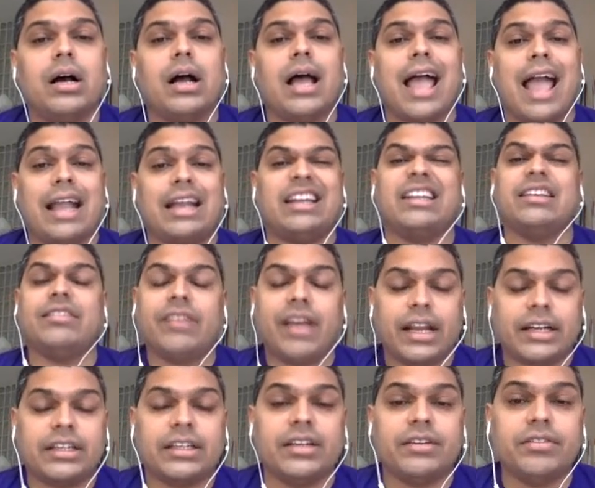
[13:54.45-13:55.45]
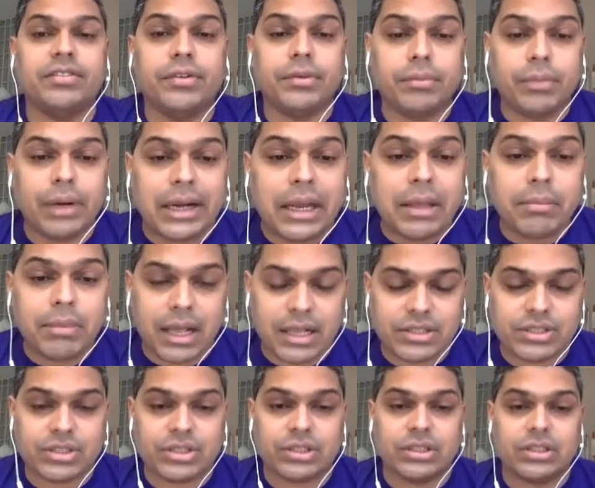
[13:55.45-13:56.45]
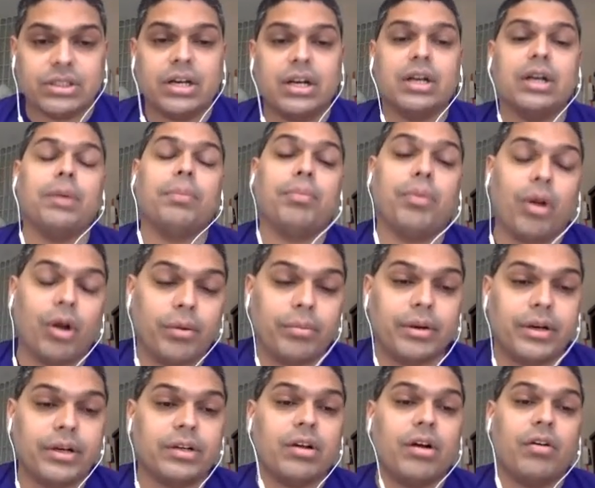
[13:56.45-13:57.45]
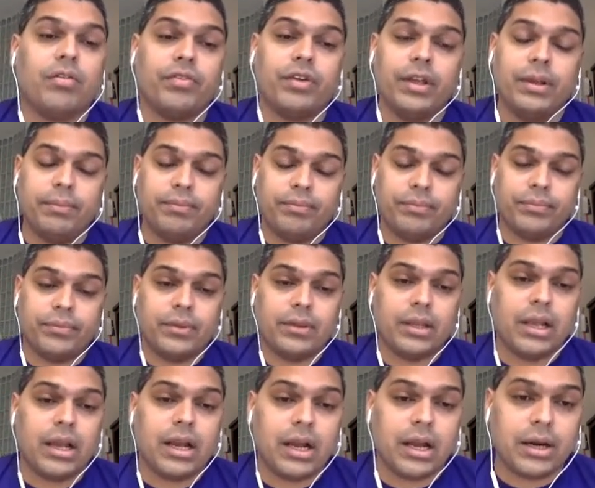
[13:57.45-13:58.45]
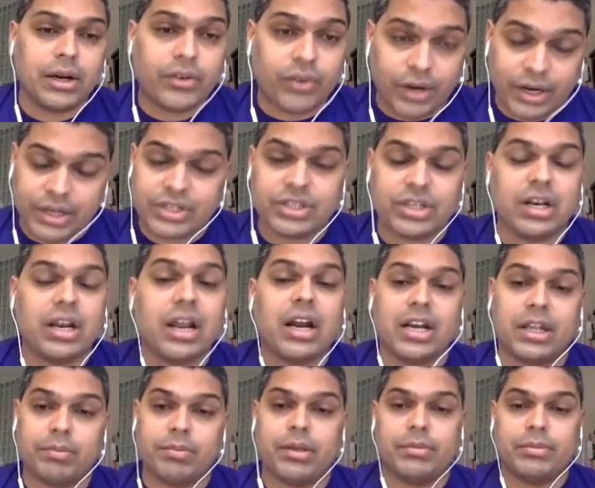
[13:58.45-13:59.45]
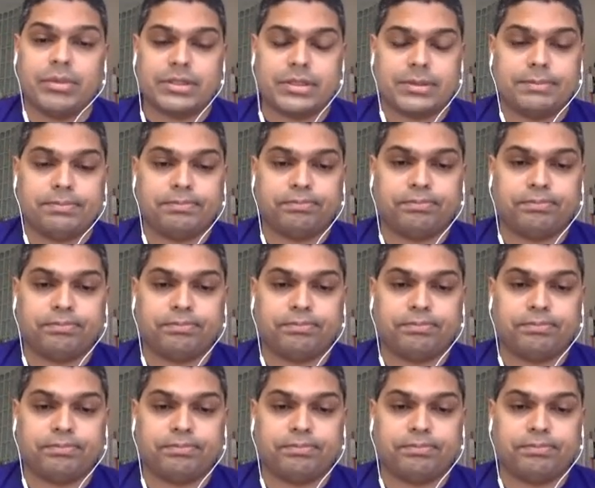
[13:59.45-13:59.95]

active-active uh, multi-master deployment of a uh, traditional RDBMS.